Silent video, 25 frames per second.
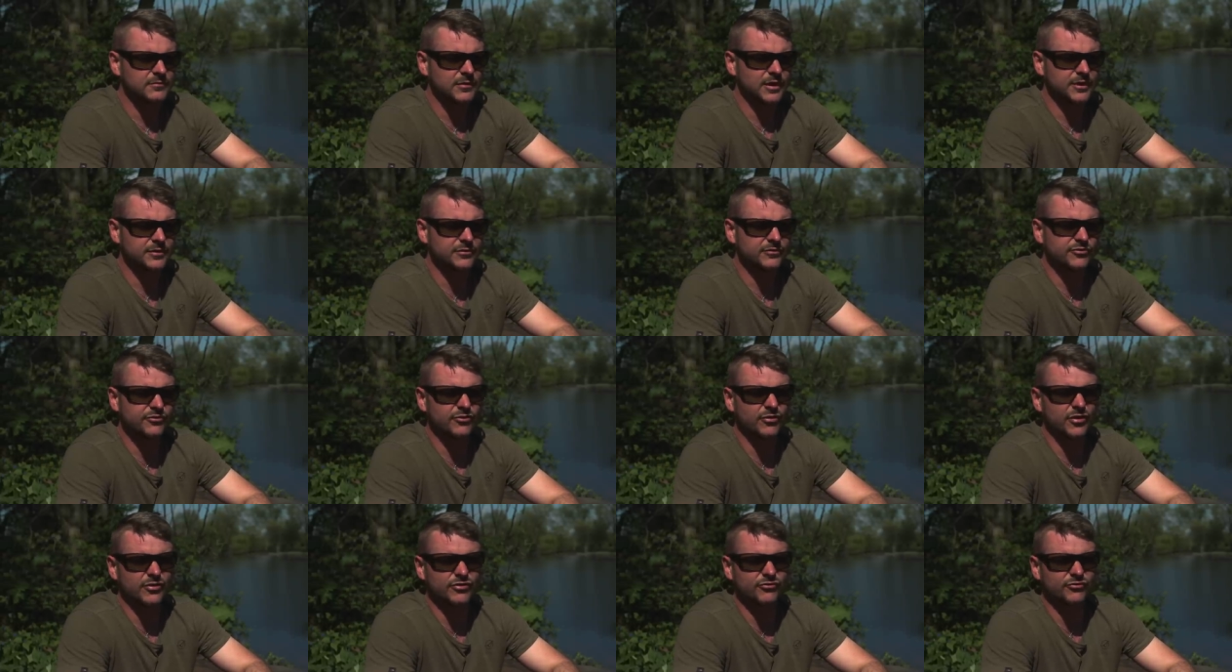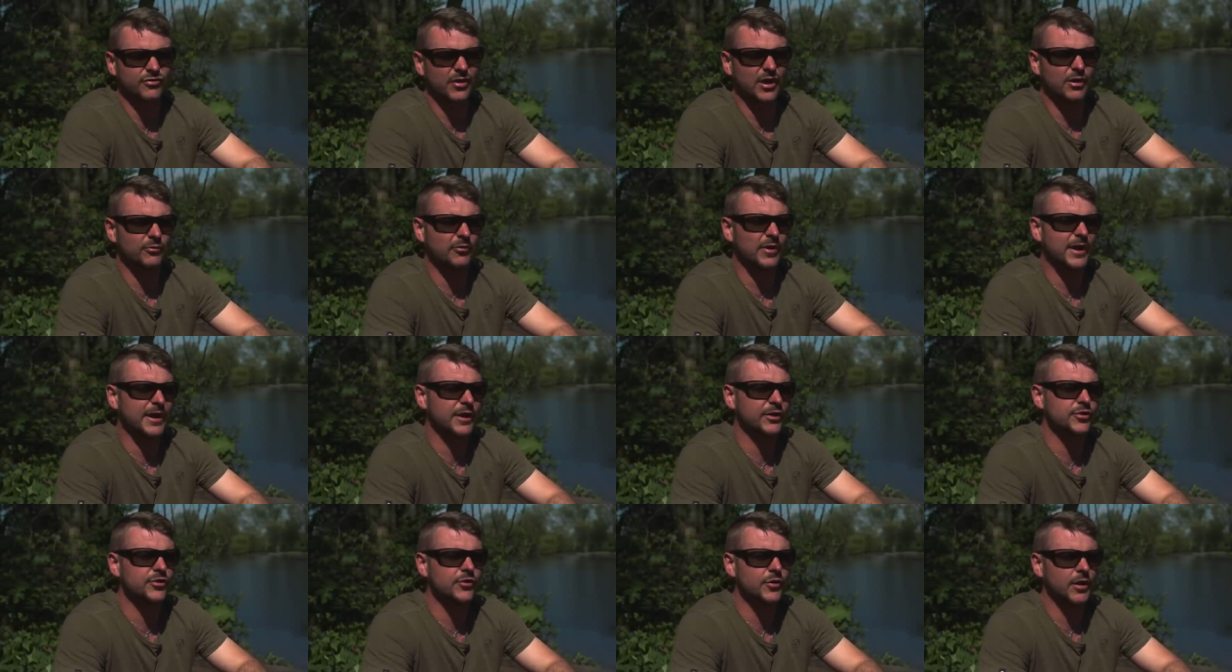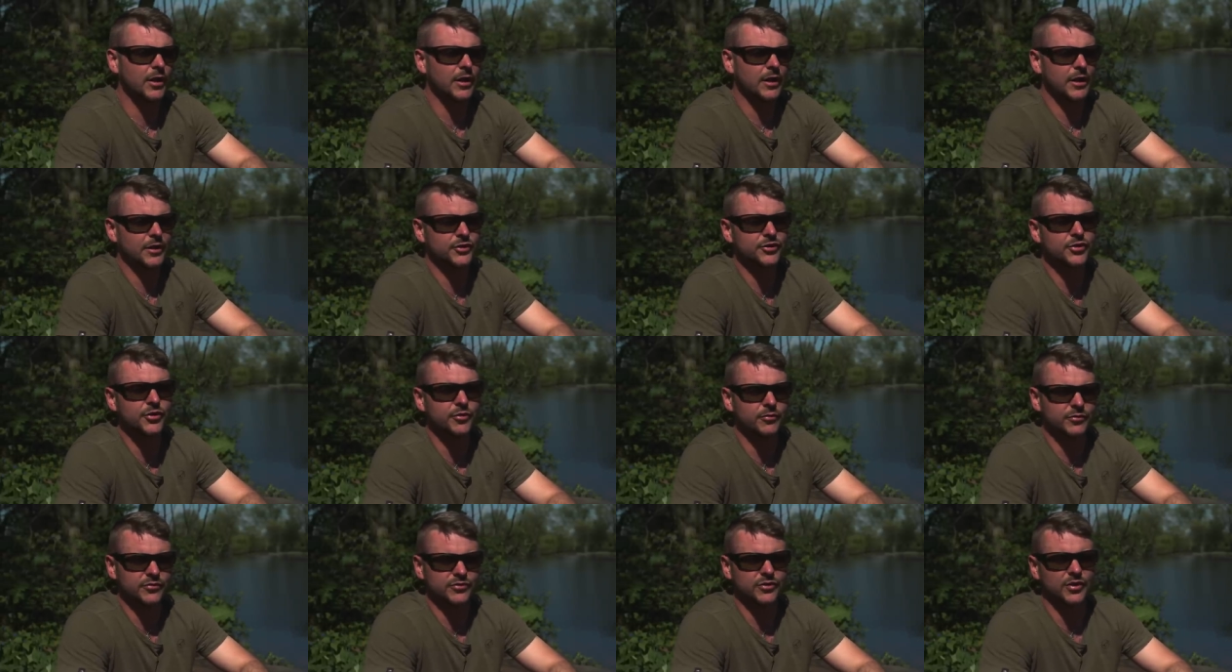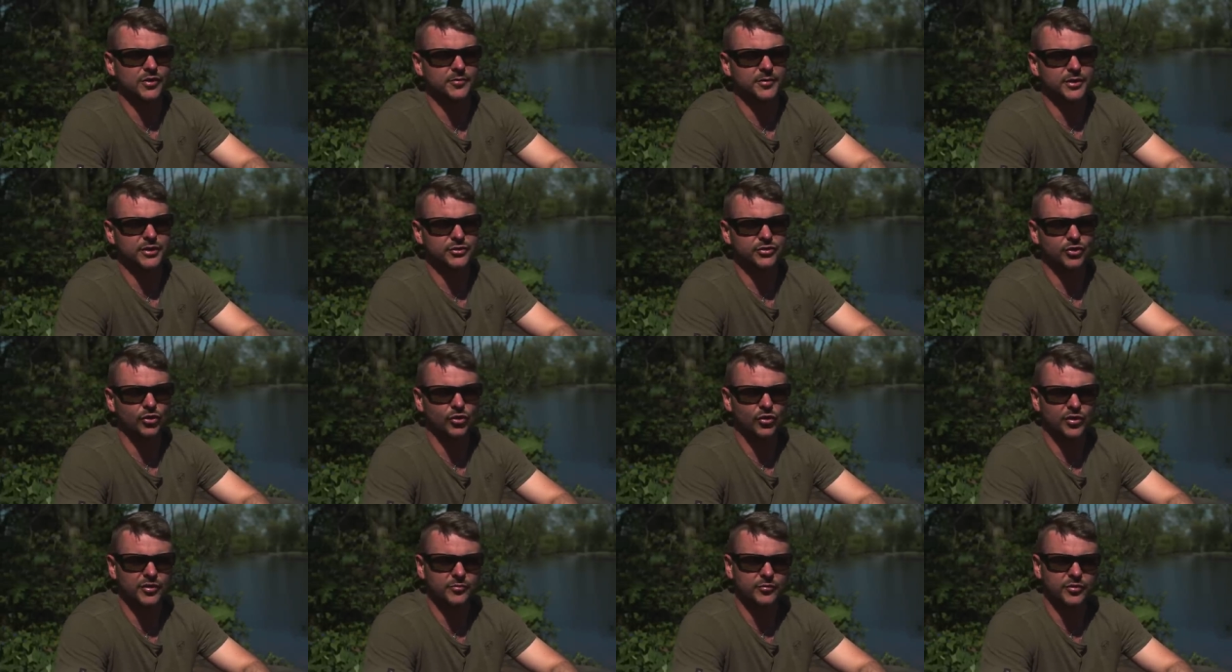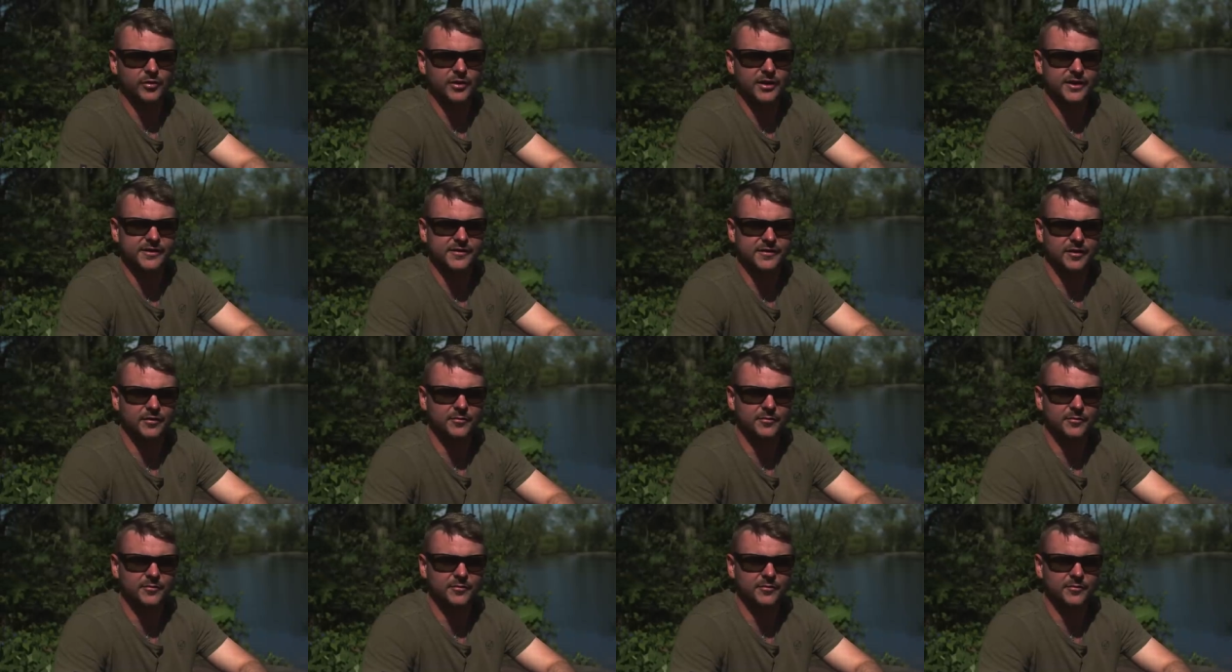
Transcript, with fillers: and, and, straight away I knew I knew it was going to be a daunting place.